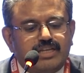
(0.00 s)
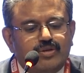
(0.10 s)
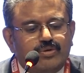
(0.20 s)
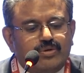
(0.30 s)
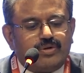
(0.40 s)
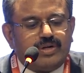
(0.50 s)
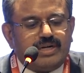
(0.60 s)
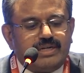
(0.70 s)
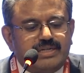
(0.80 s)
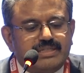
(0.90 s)
You
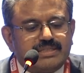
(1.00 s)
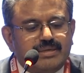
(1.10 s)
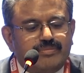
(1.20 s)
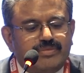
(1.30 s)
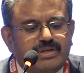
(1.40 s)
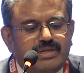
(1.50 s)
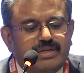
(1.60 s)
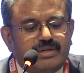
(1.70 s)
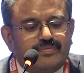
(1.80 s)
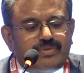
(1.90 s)
know, it is
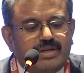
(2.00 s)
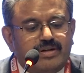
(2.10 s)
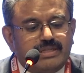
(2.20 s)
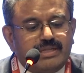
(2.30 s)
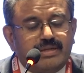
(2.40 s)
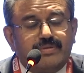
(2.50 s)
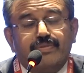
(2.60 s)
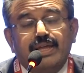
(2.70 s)
on the